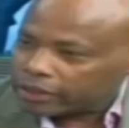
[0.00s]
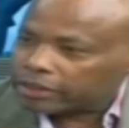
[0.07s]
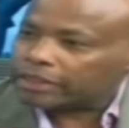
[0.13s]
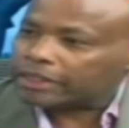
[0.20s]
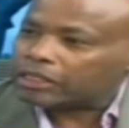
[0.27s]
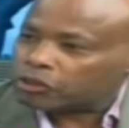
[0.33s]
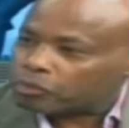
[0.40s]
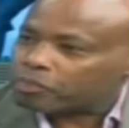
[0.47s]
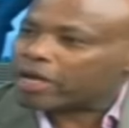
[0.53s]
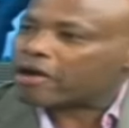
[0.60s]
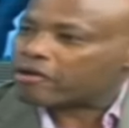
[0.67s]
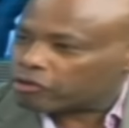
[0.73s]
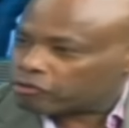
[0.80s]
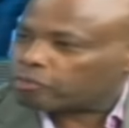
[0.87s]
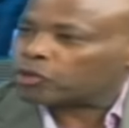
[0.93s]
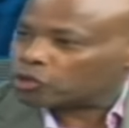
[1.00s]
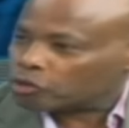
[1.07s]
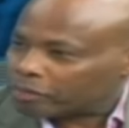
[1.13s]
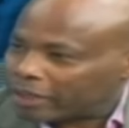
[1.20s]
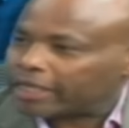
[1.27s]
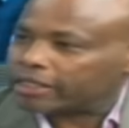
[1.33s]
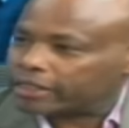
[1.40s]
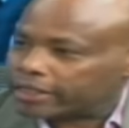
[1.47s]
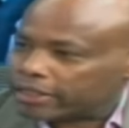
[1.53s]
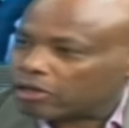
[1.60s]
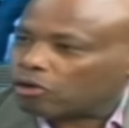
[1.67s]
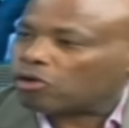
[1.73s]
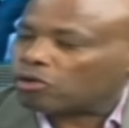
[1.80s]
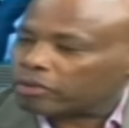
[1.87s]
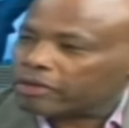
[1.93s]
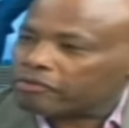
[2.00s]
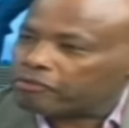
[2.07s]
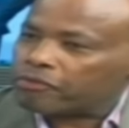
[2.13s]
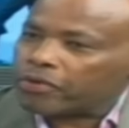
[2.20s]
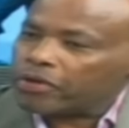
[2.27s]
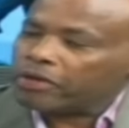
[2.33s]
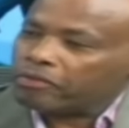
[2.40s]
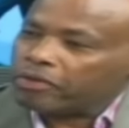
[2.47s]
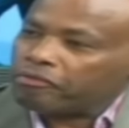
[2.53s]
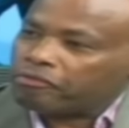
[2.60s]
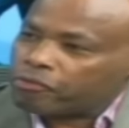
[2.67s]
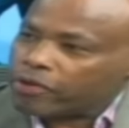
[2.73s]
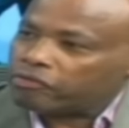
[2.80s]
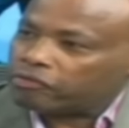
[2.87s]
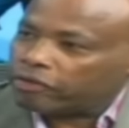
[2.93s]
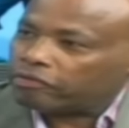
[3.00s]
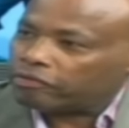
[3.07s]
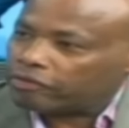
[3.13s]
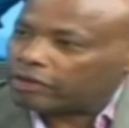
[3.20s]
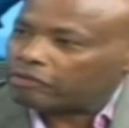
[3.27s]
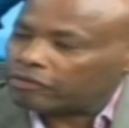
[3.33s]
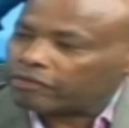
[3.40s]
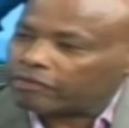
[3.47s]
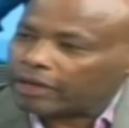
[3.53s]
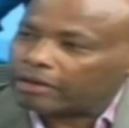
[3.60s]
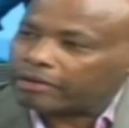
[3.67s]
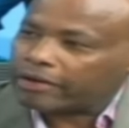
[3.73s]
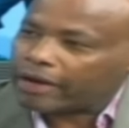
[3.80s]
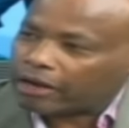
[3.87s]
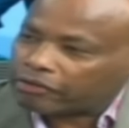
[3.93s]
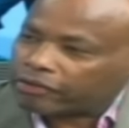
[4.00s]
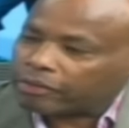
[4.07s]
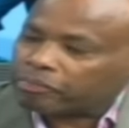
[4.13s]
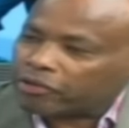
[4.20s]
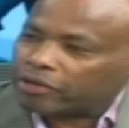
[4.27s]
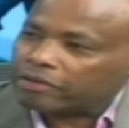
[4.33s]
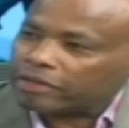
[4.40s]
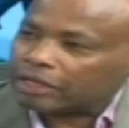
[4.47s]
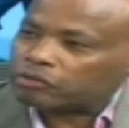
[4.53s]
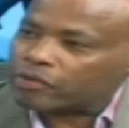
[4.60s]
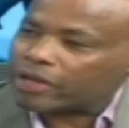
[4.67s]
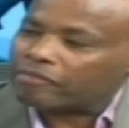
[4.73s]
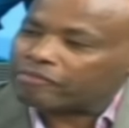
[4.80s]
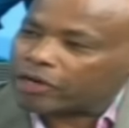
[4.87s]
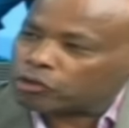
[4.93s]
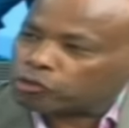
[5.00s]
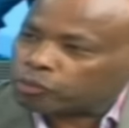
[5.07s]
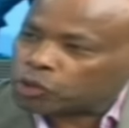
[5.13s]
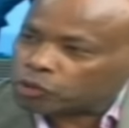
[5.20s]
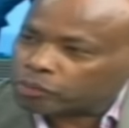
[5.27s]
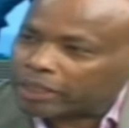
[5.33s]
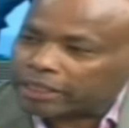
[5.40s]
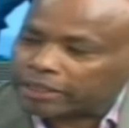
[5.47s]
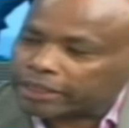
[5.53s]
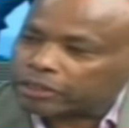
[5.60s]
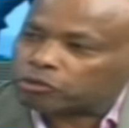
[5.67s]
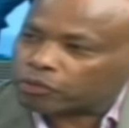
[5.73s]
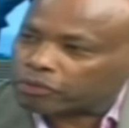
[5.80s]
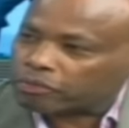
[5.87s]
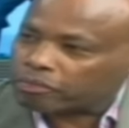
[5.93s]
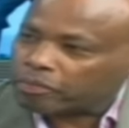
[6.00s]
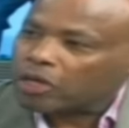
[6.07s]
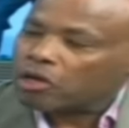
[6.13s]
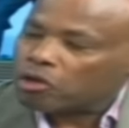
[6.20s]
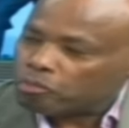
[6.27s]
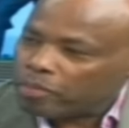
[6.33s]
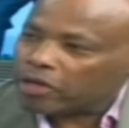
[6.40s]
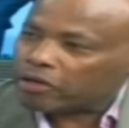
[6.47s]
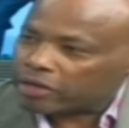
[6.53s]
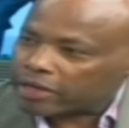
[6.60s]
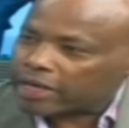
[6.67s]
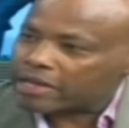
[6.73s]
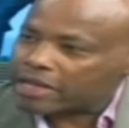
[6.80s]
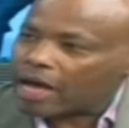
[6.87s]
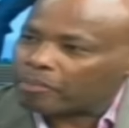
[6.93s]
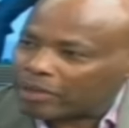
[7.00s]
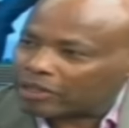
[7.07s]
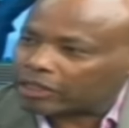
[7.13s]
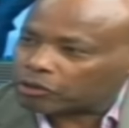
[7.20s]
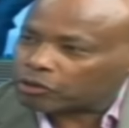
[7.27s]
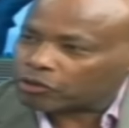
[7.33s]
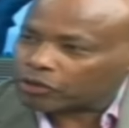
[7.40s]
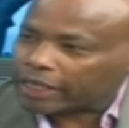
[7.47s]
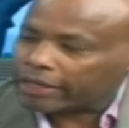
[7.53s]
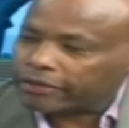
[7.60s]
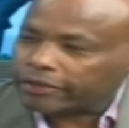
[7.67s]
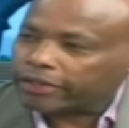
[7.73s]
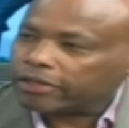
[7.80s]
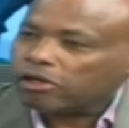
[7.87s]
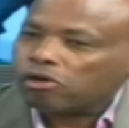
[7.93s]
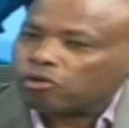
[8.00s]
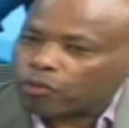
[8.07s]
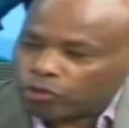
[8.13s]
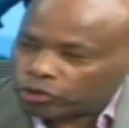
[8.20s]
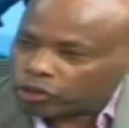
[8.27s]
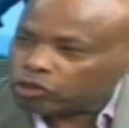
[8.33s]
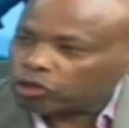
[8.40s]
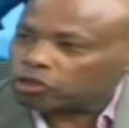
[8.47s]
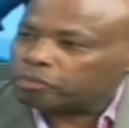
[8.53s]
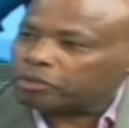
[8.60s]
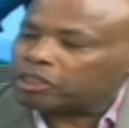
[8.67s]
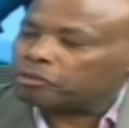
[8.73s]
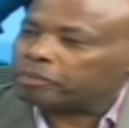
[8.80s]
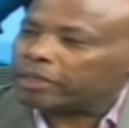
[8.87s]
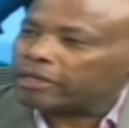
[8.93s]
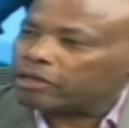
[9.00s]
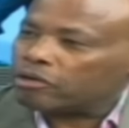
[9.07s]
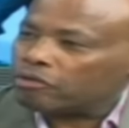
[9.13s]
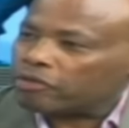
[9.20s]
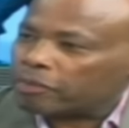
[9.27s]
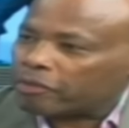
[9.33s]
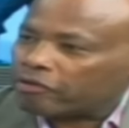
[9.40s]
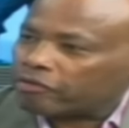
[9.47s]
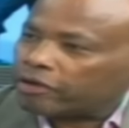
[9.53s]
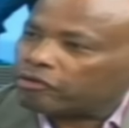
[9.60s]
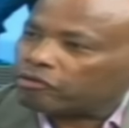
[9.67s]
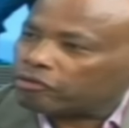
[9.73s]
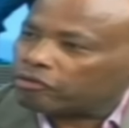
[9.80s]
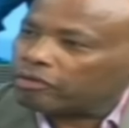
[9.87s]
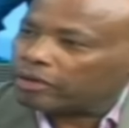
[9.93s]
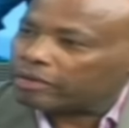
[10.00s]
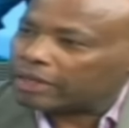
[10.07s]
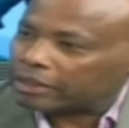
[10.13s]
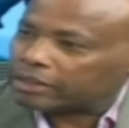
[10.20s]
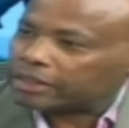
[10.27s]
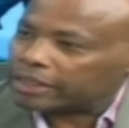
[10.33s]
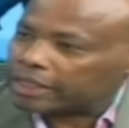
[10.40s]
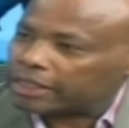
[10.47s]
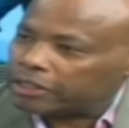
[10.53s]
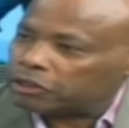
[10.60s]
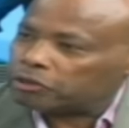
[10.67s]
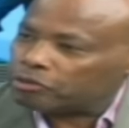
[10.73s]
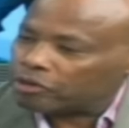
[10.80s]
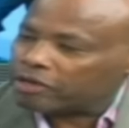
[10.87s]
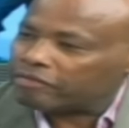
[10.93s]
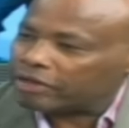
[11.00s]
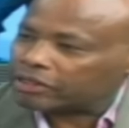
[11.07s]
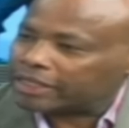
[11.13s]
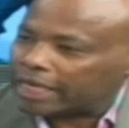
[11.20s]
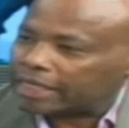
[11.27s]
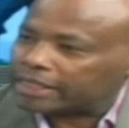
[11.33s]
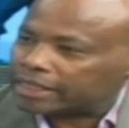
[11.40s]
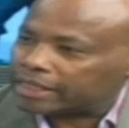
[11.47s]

the citizens bear responsibility. Or if we, if we citizens and accepting that we have a responsibility to make Kenya a better society, we would not be depending on the president that uh, he should give us